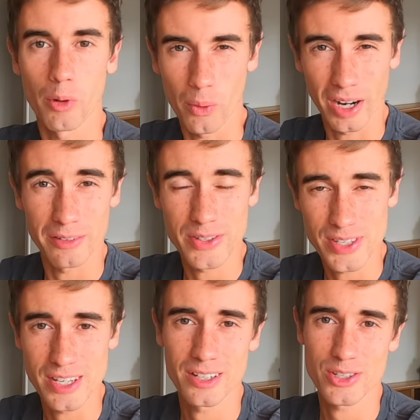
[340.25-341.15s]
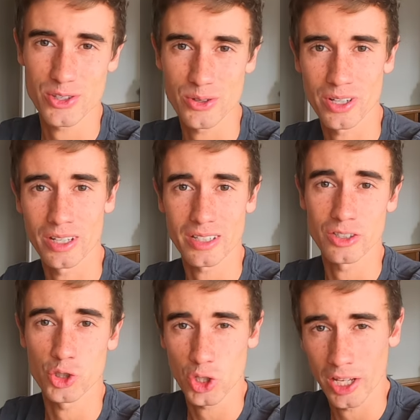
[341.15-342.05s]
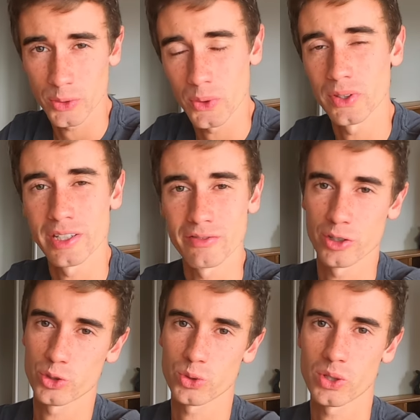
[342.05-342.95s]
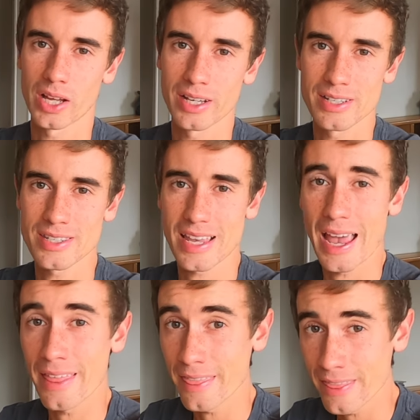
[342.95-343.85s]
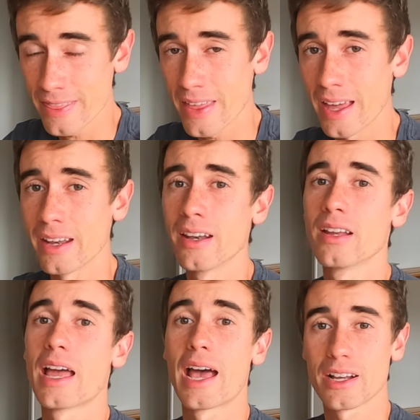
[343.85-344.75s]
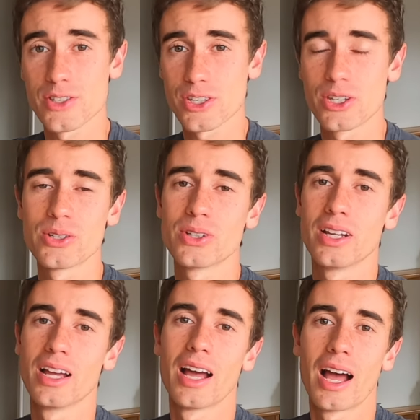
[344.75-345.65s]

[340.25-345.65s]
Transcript: but when I've seen a student genuinely visualize and then execute,